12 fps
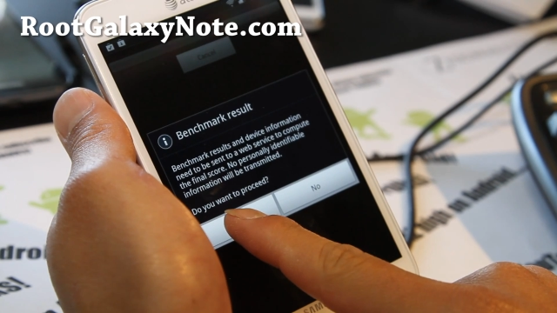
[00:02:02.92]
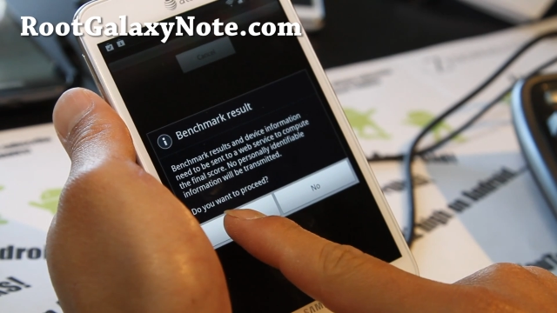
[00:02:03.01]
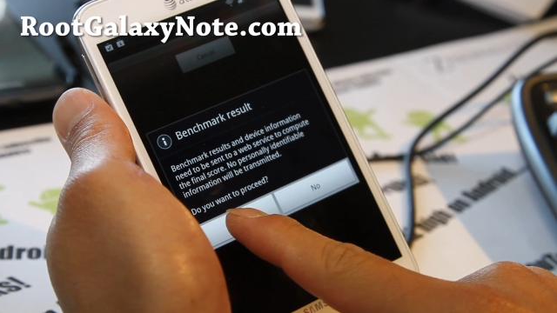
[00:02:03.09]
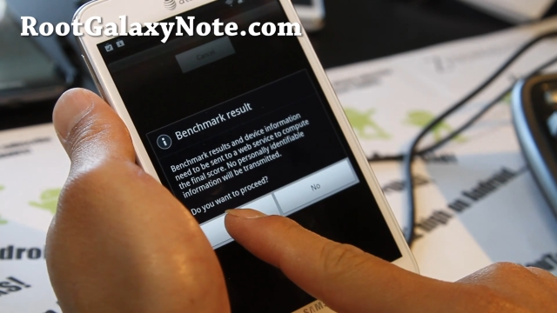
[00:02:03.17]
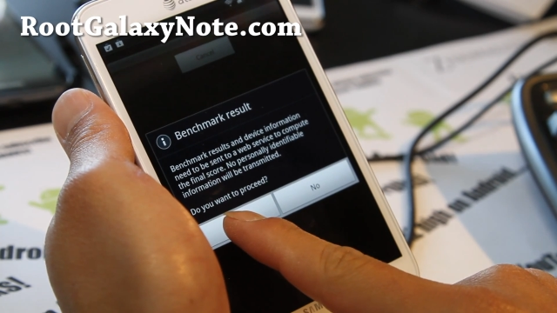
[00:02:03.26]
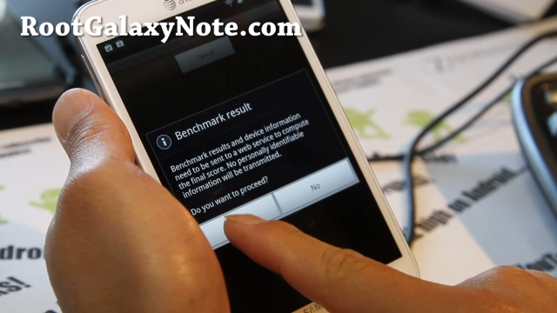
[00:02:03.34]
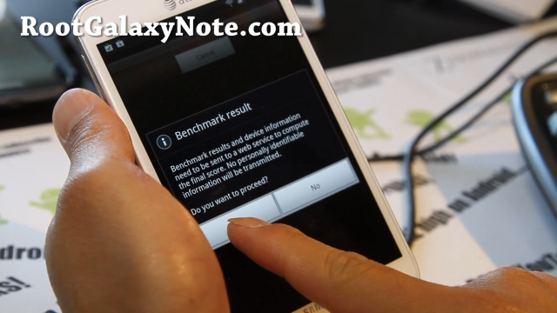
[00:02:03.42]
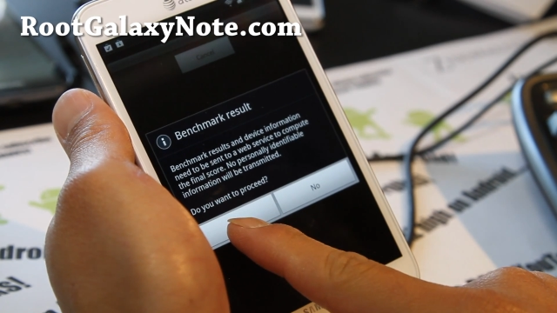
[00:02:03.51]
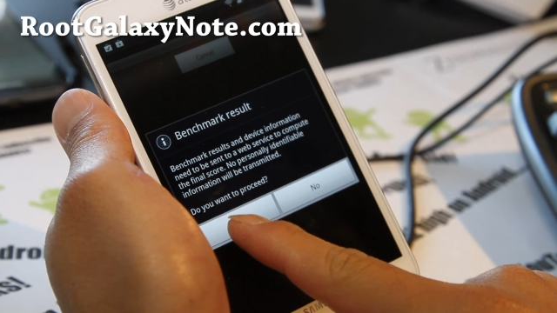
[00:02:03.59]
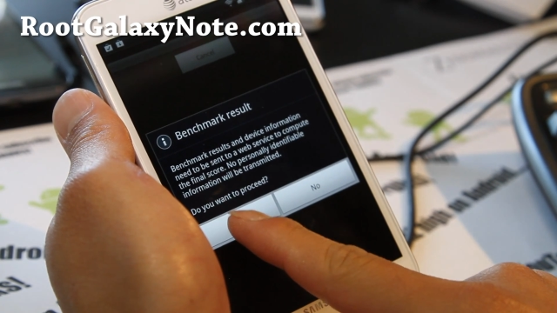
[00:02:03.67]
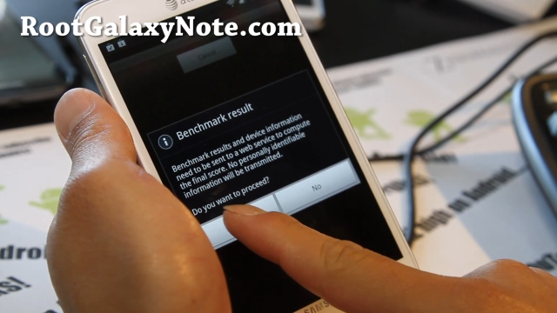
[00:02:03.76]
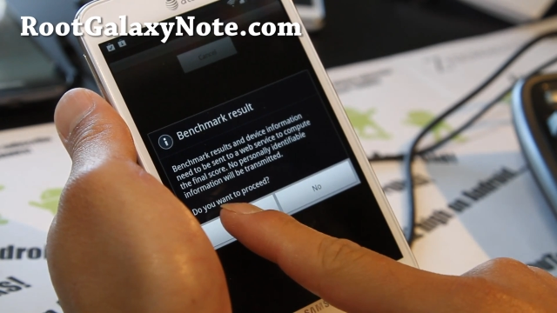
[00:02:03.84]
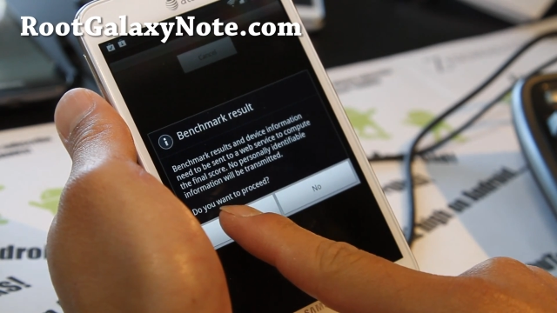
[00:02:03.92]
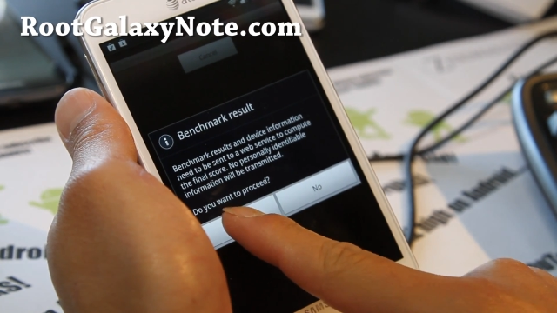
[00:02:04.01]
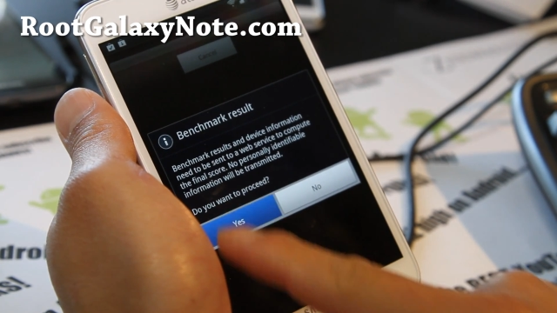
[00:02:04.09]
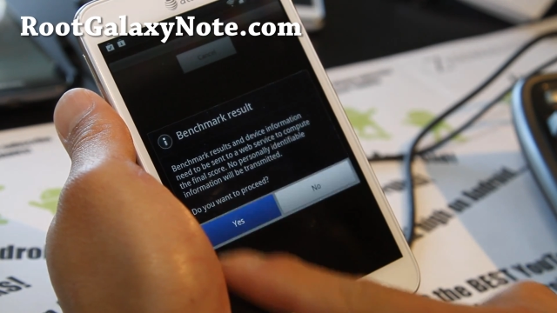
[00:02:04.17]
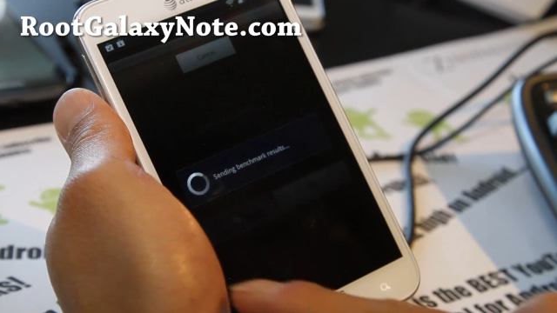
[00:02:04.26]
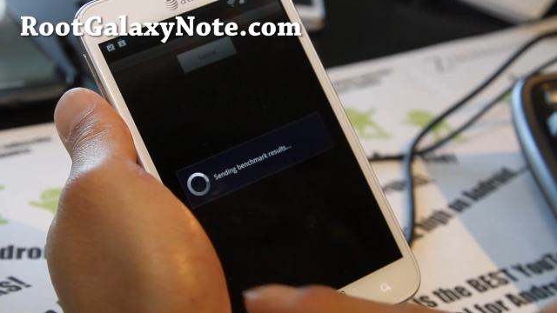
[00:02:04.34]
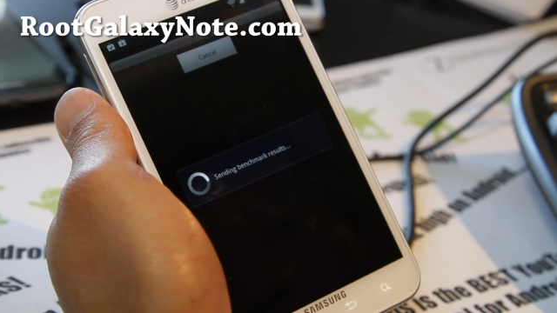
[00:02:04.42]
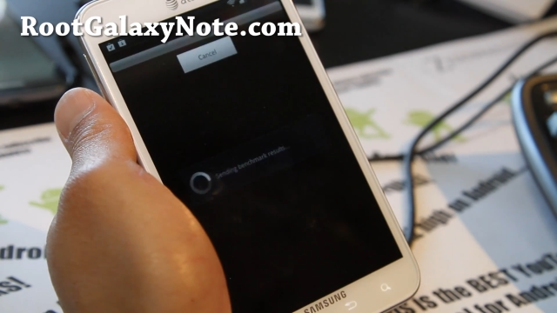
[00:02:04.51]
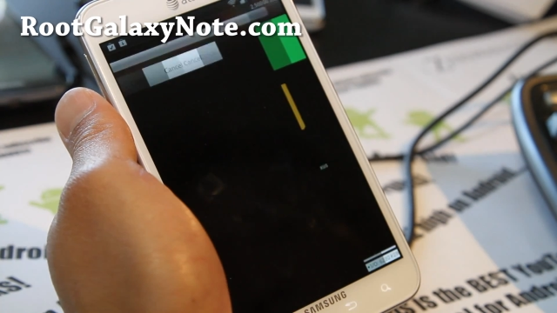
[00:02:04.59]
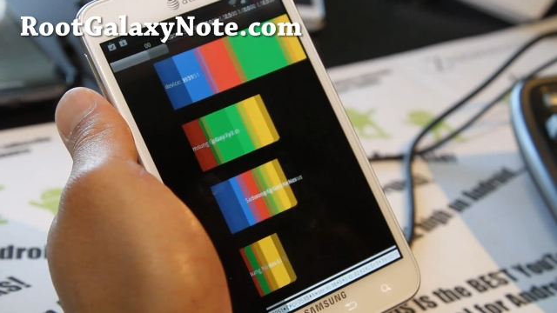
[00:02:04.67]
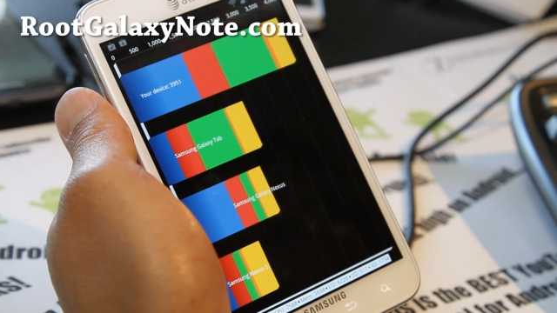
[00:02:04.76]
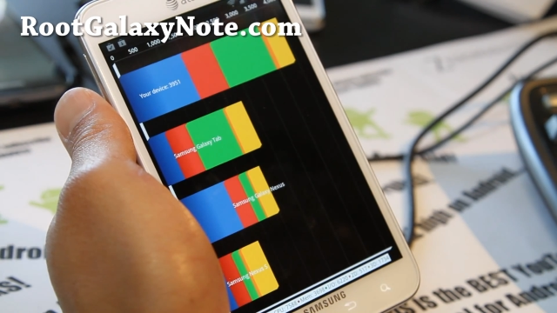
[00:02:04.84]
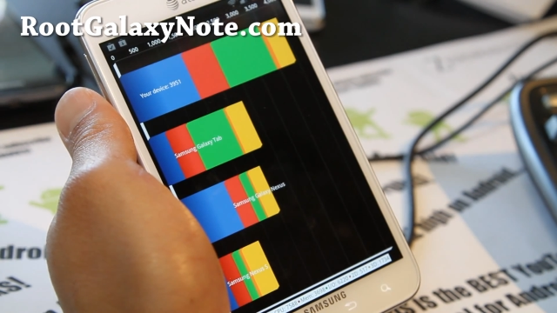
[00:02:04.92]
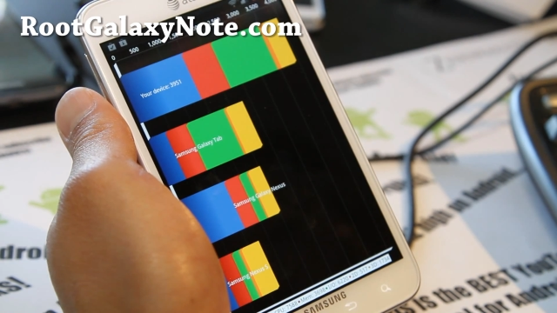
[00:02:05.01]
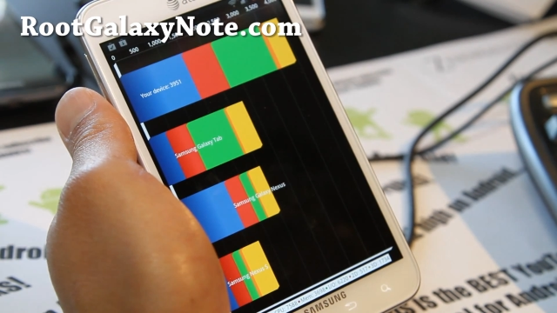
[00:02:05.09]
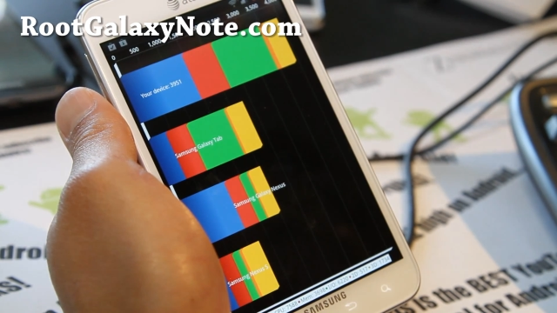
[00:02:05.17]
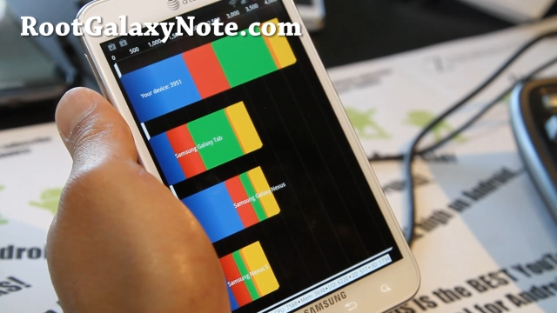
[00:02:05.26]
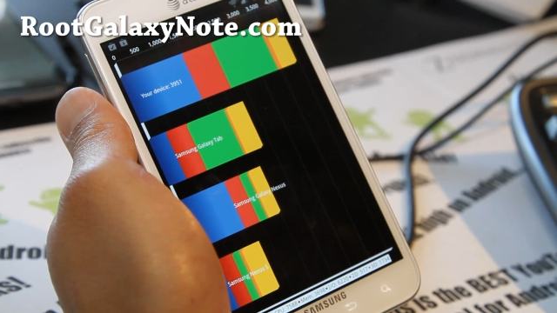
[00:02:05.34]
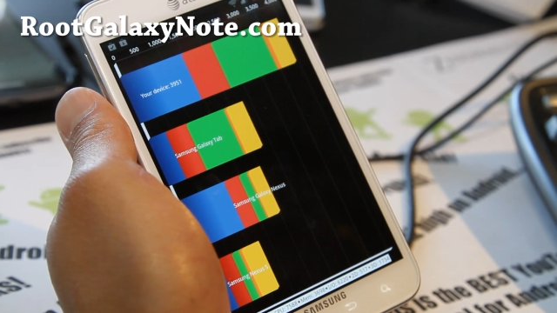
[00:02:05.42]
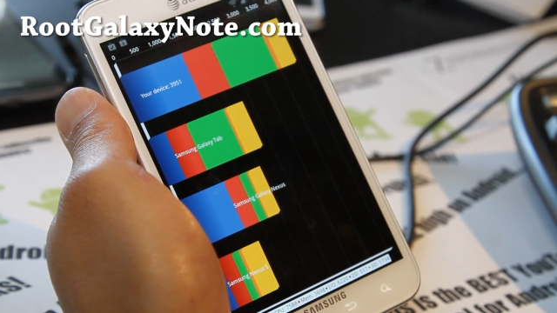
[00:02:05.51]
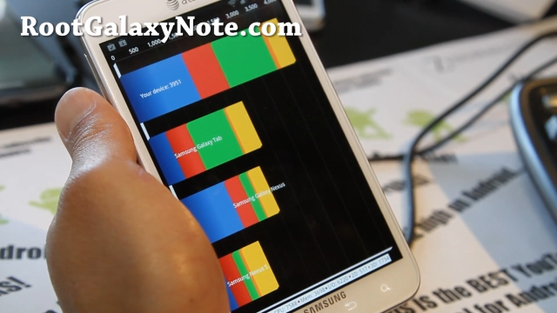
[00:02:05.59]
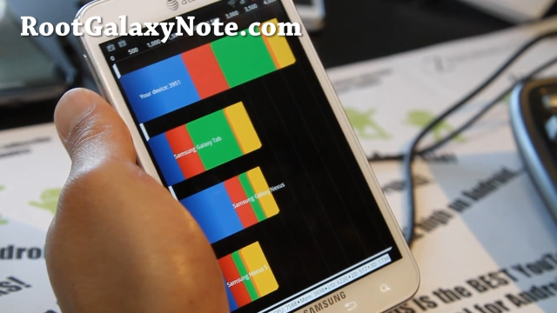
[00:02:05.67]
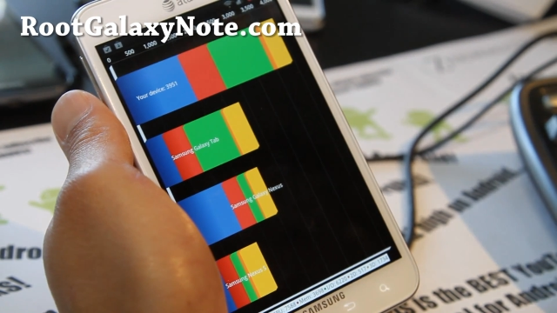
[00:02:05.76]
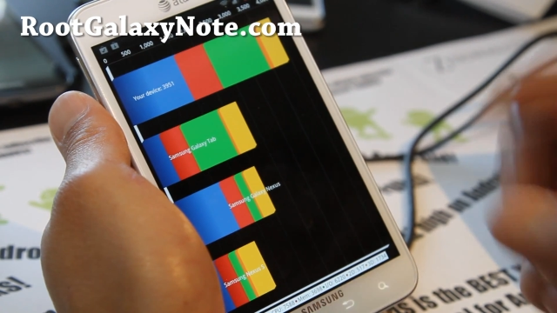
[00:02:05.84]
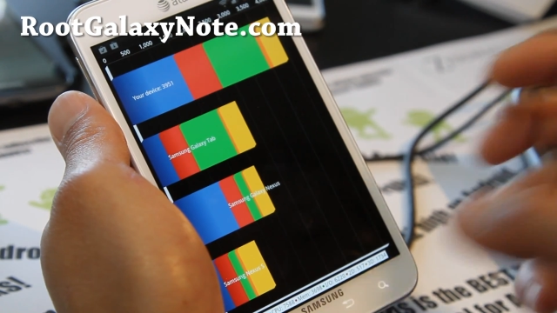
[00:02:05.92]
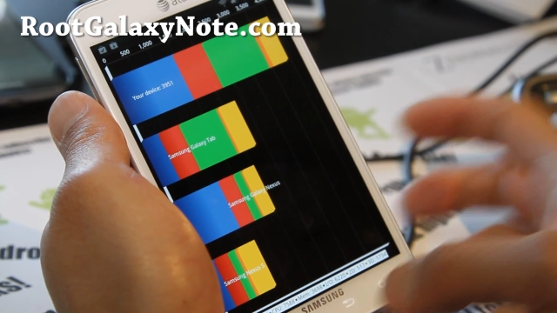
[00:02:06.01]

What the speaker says: Nobody's mouth can be seen.